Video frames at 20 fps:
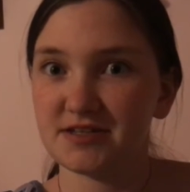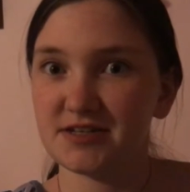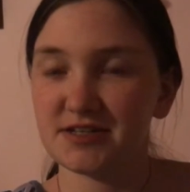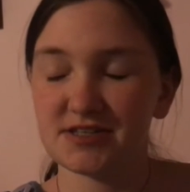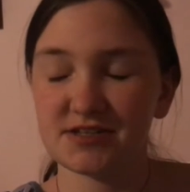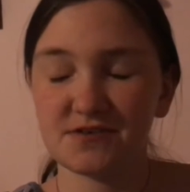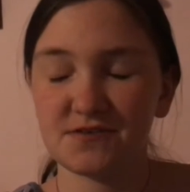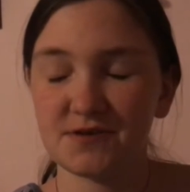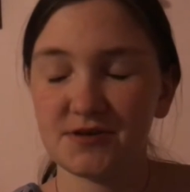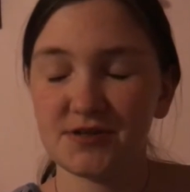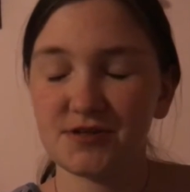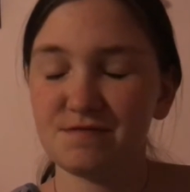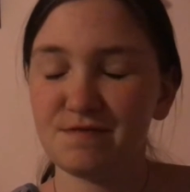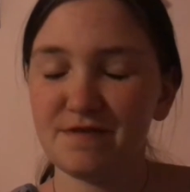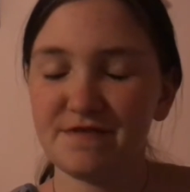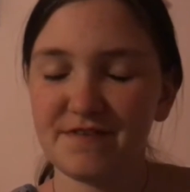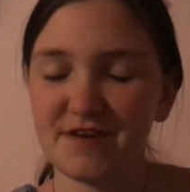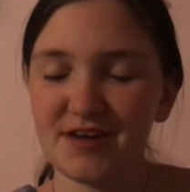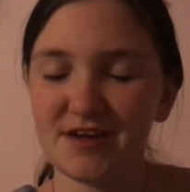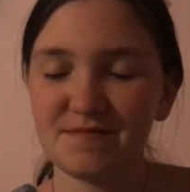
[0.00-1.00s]
and it's going to
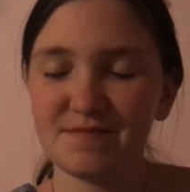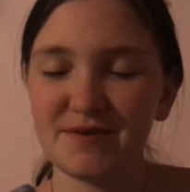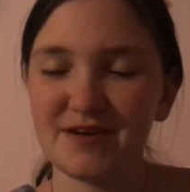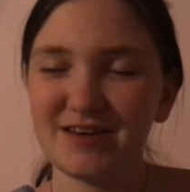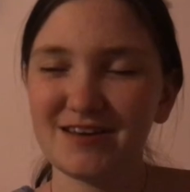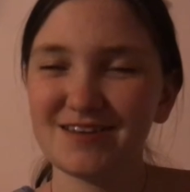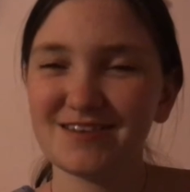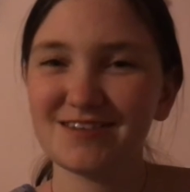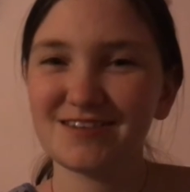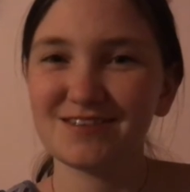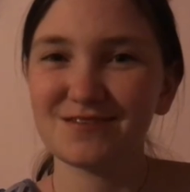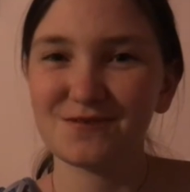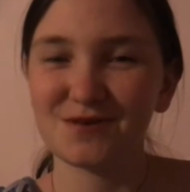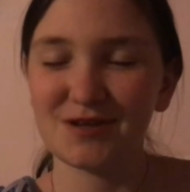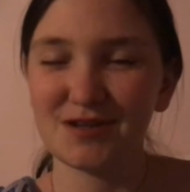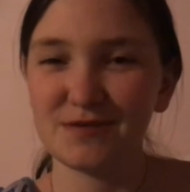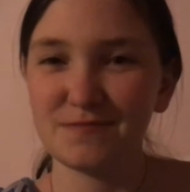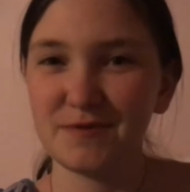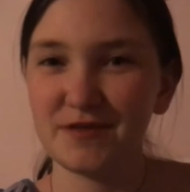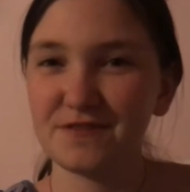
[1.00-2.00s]
be fine because it's
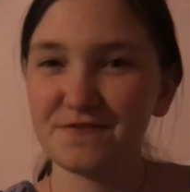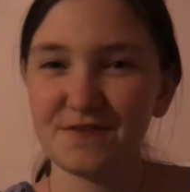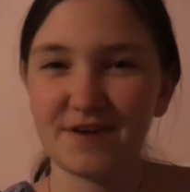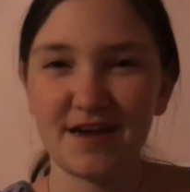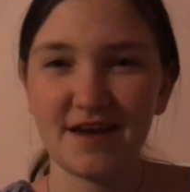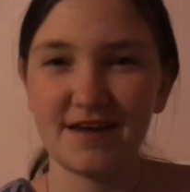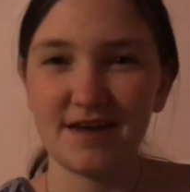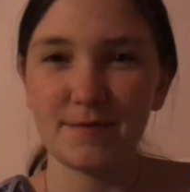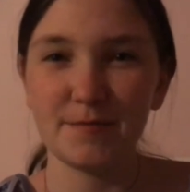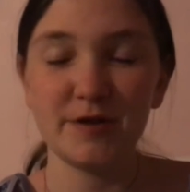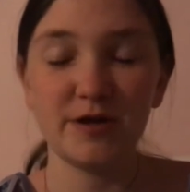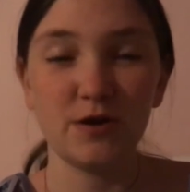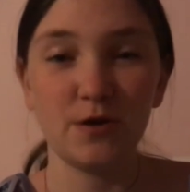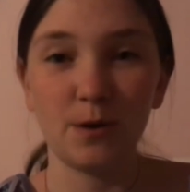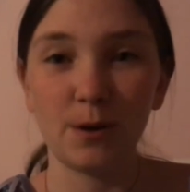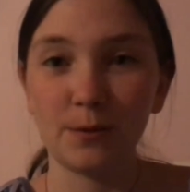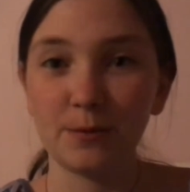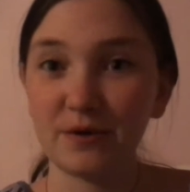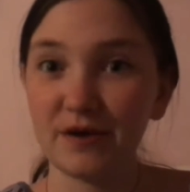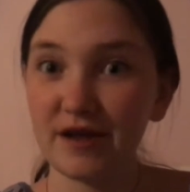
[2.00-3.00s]
going to be 3 a.m. and
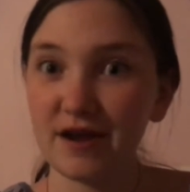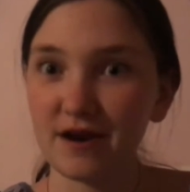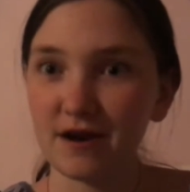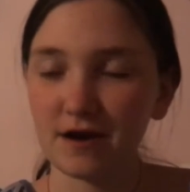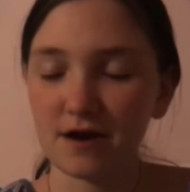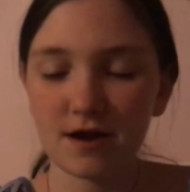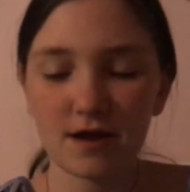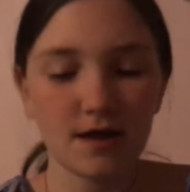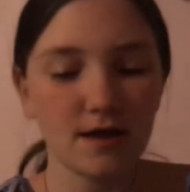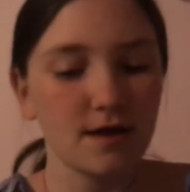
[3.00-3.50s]
no one will care.